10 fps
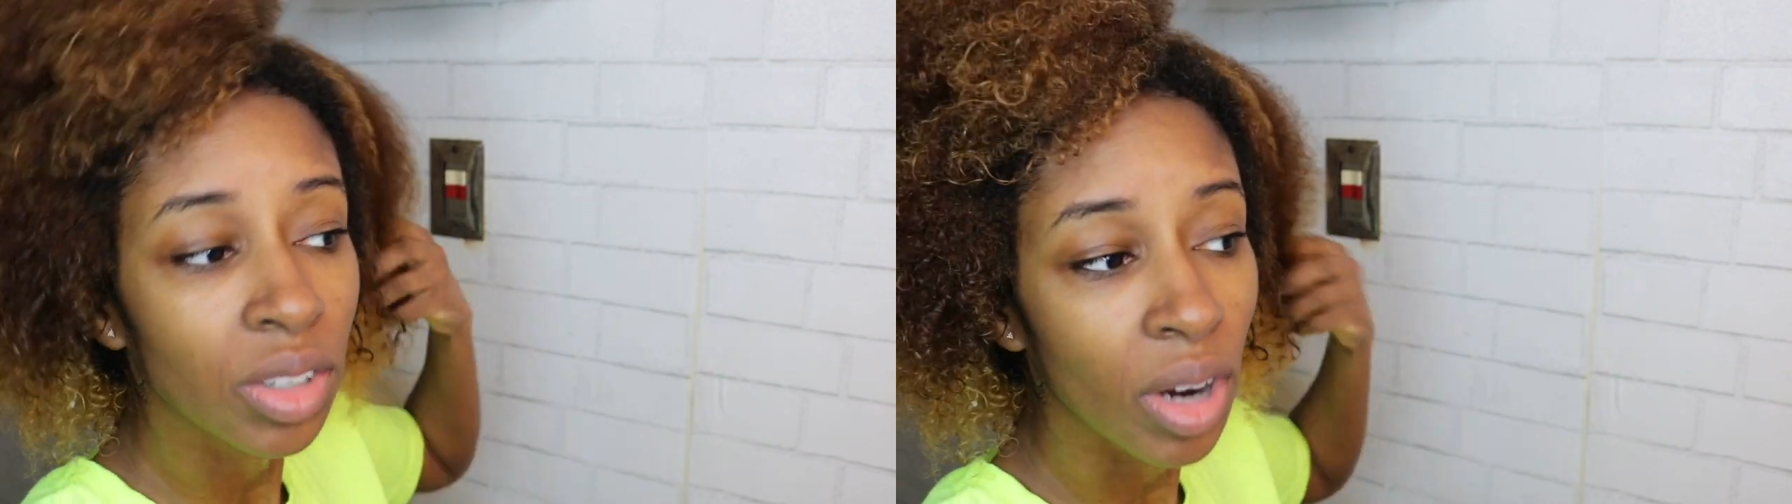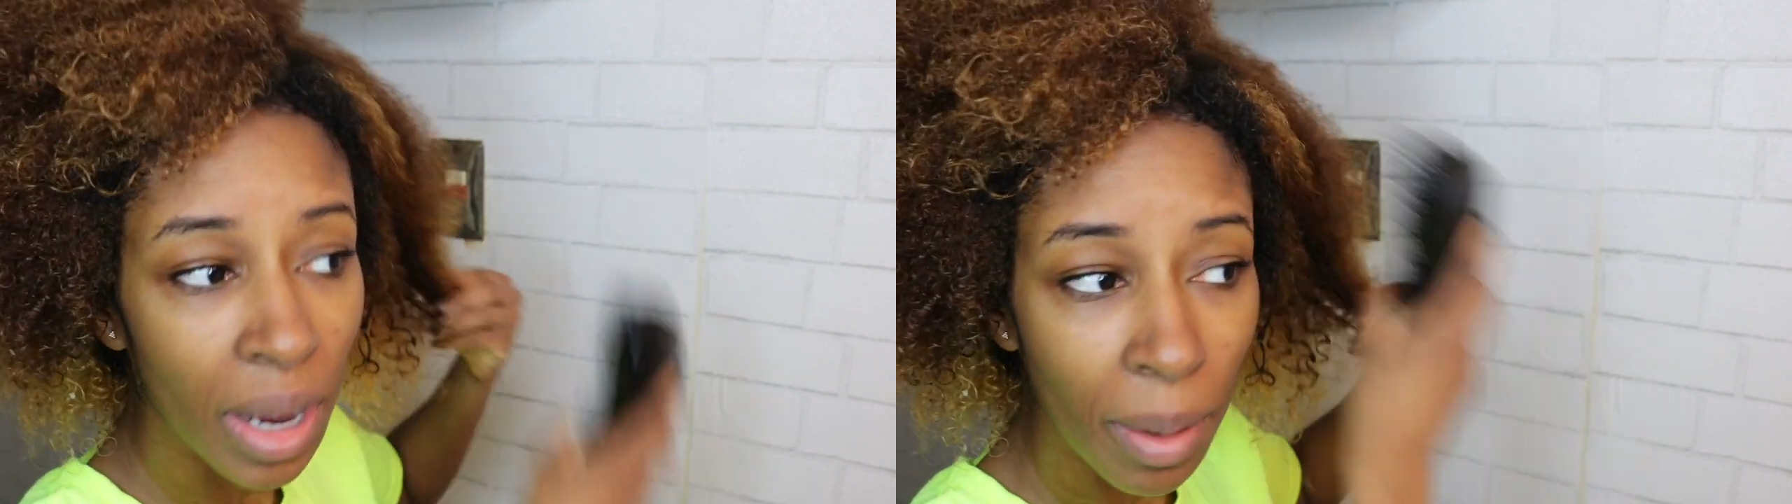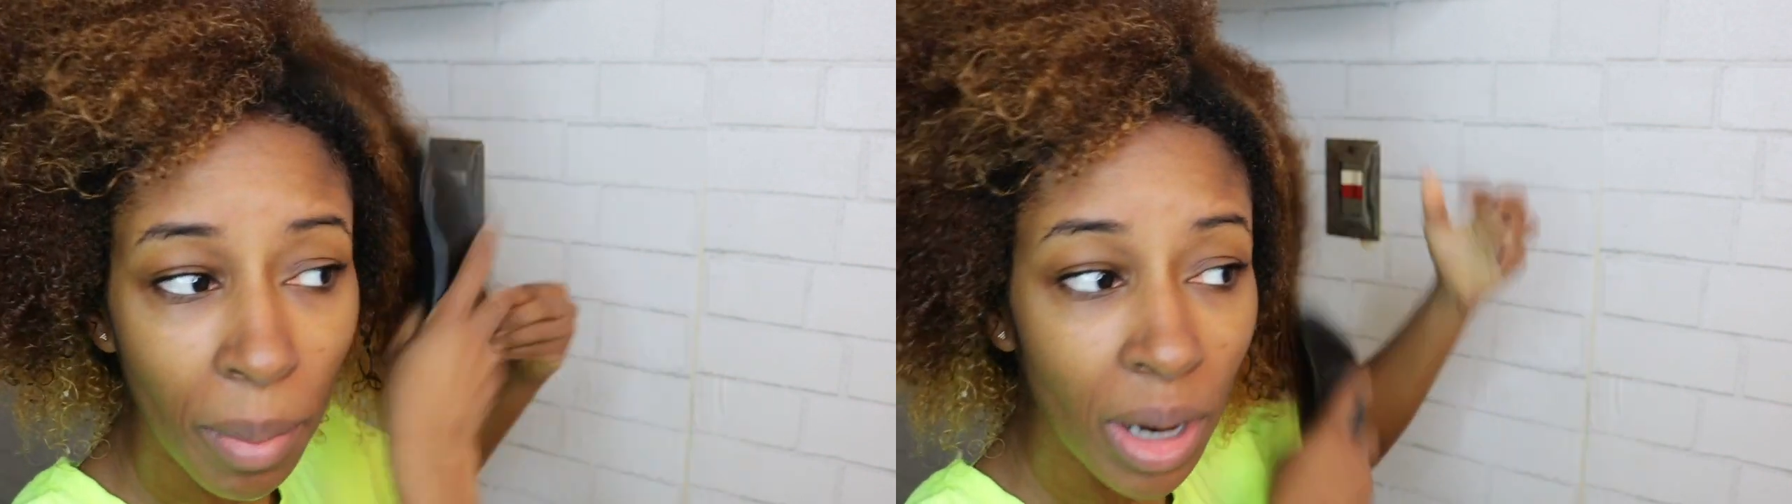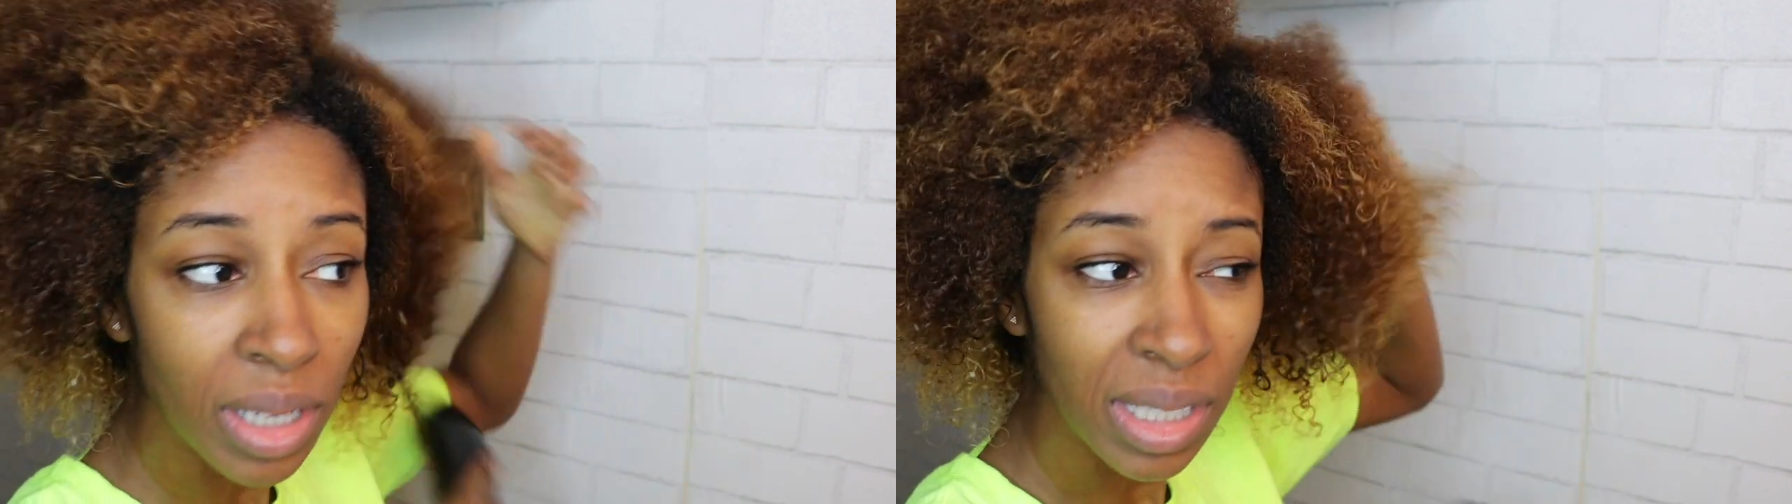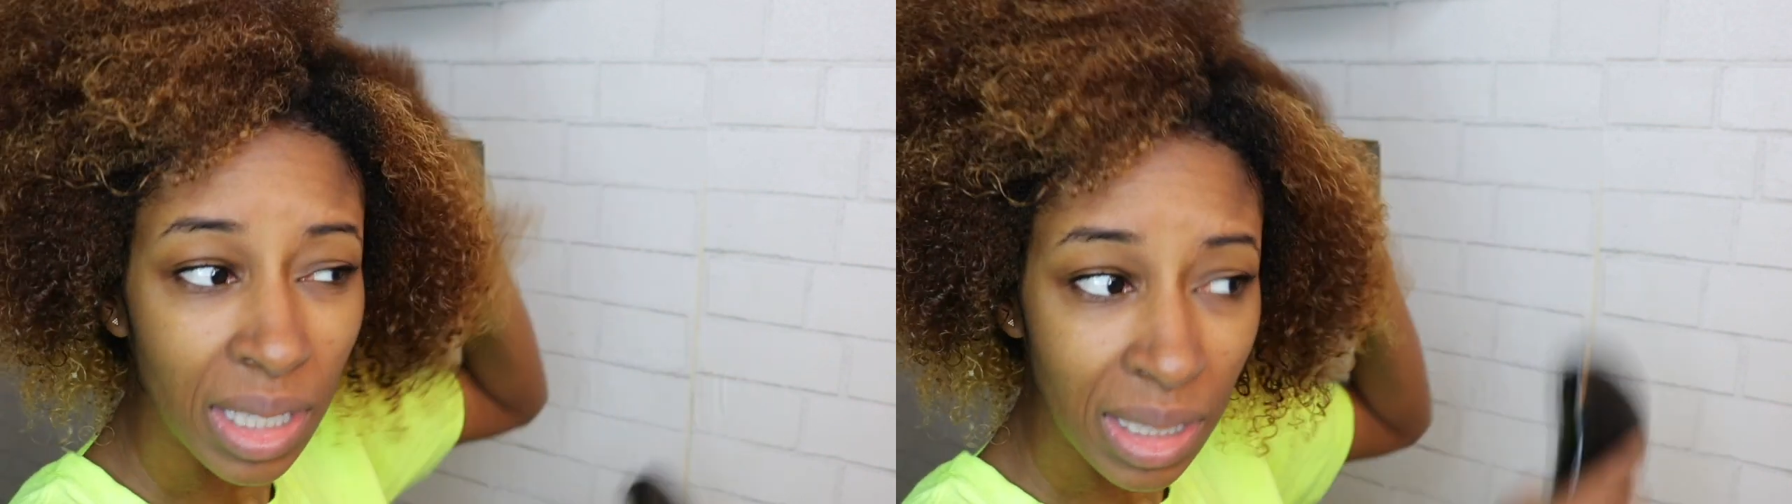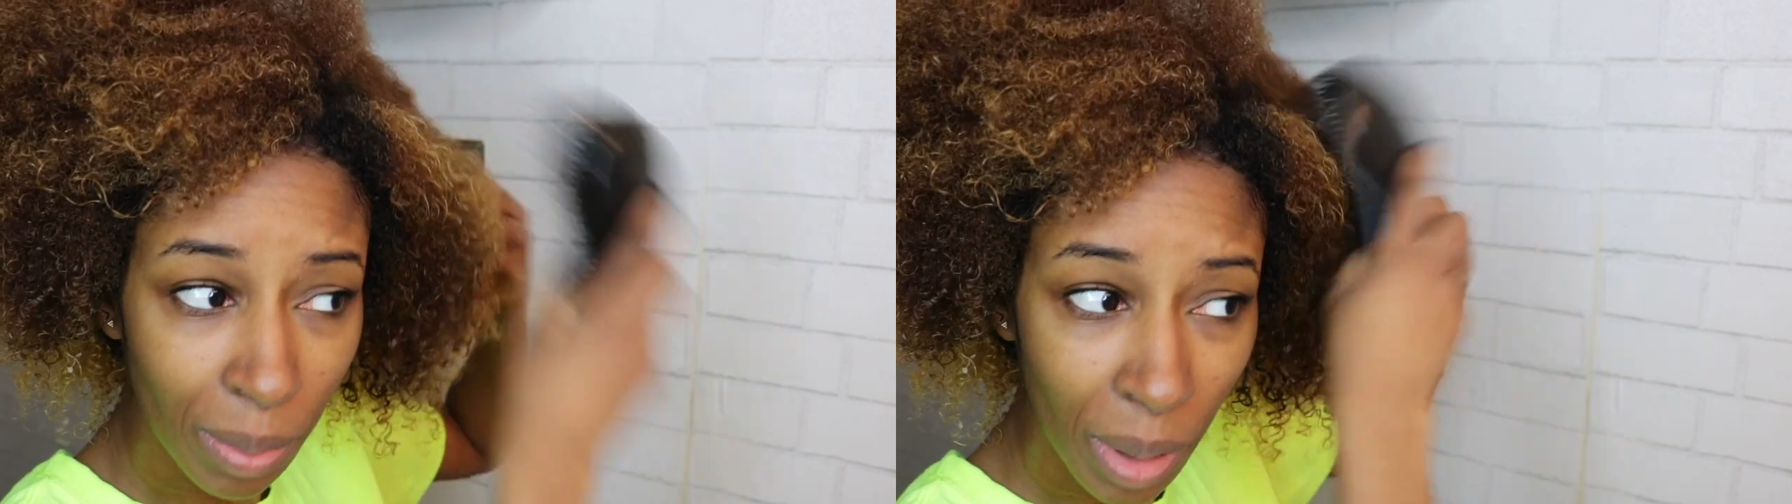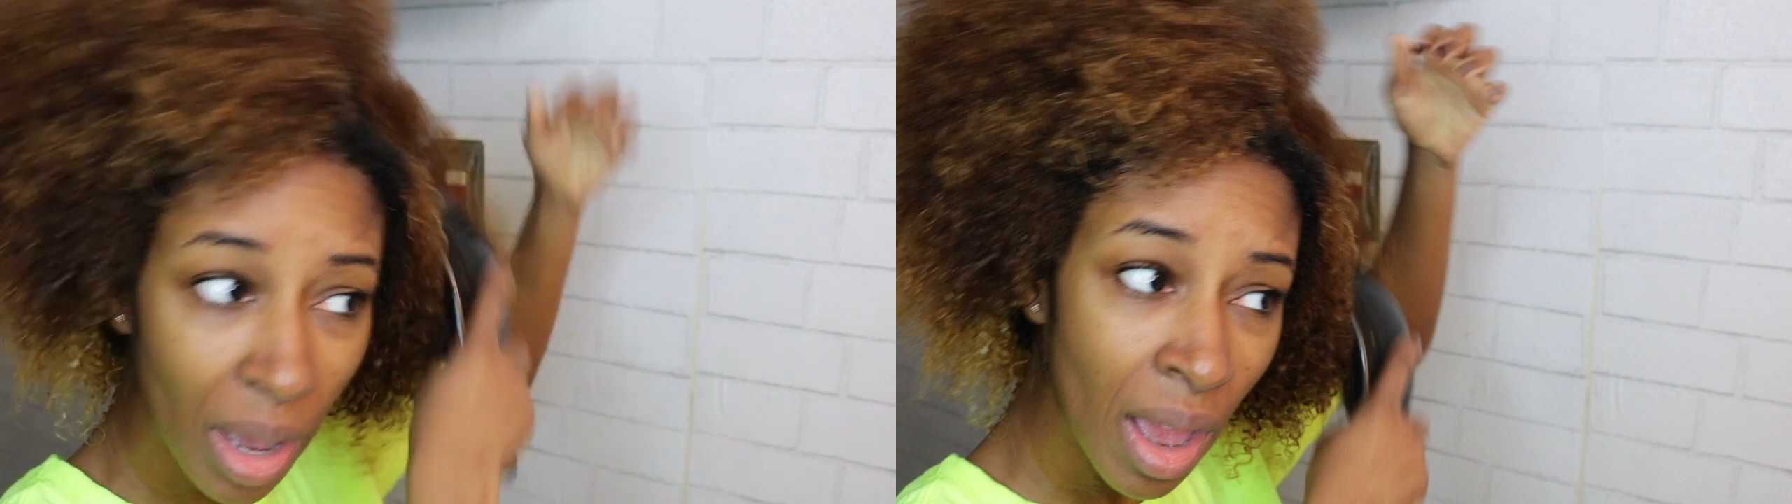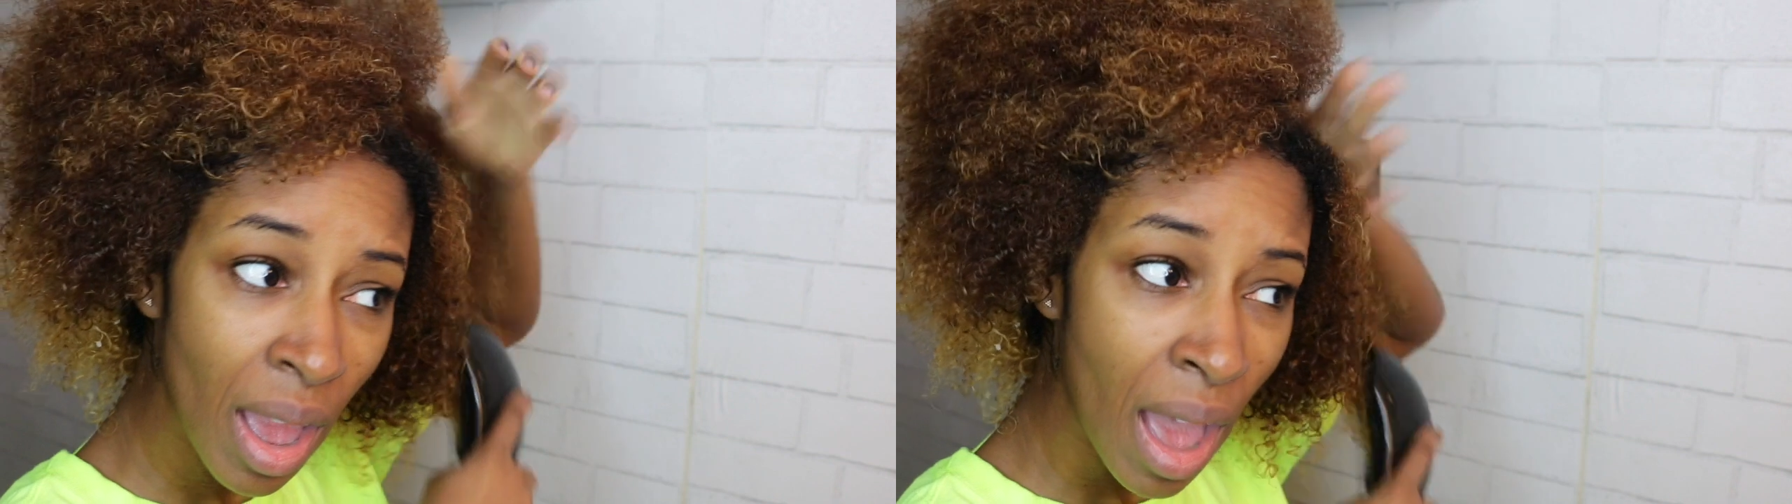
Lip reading: drying process, but